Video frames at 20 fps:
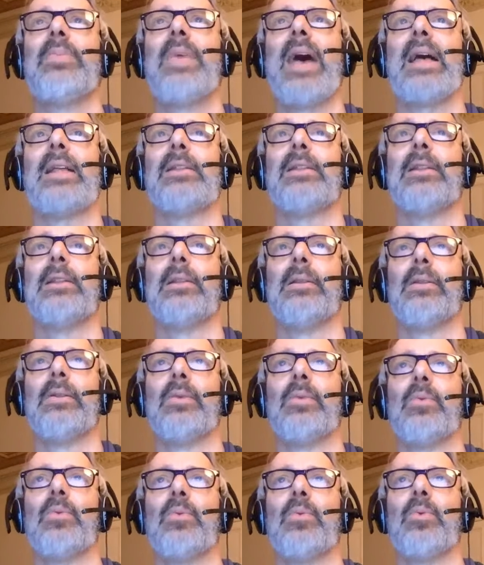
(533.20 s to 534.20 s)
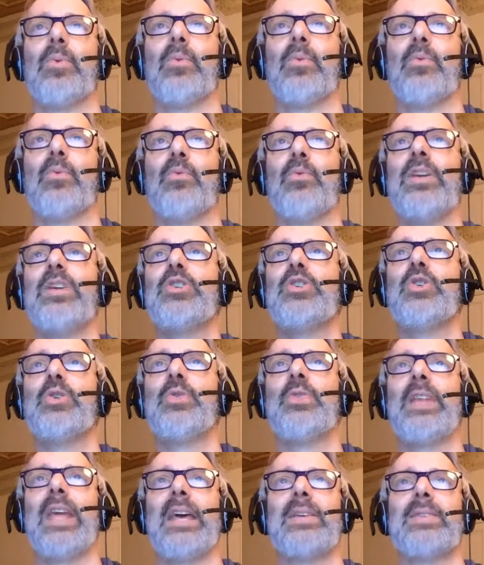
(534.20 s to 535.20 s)
that
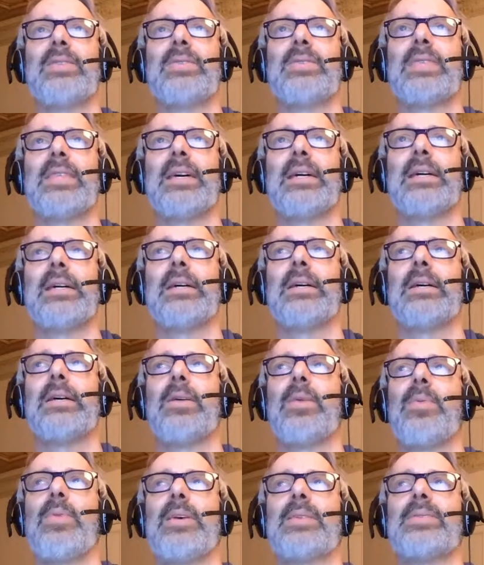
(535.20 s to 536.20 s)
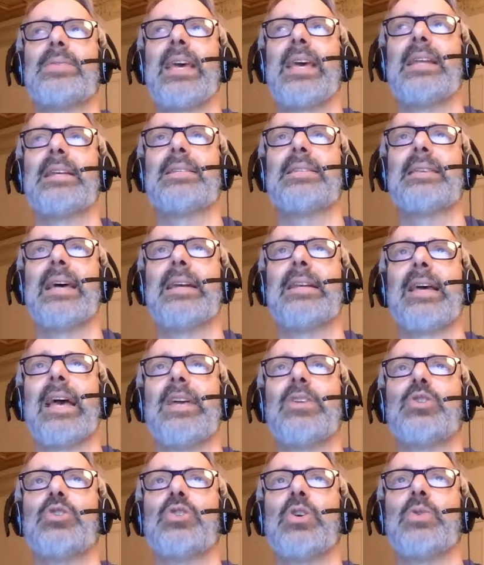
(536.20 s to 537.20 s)
rejuvenates this data set
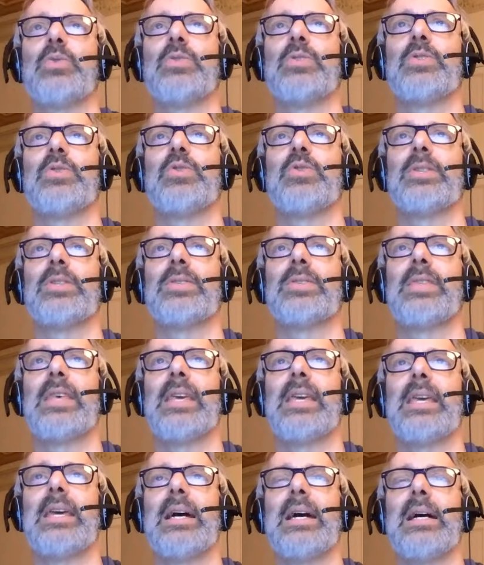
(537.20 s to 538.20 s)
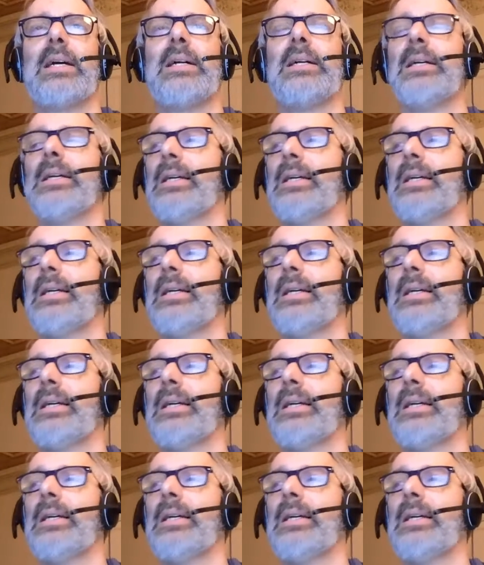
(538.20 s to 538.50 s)
and shows you just the,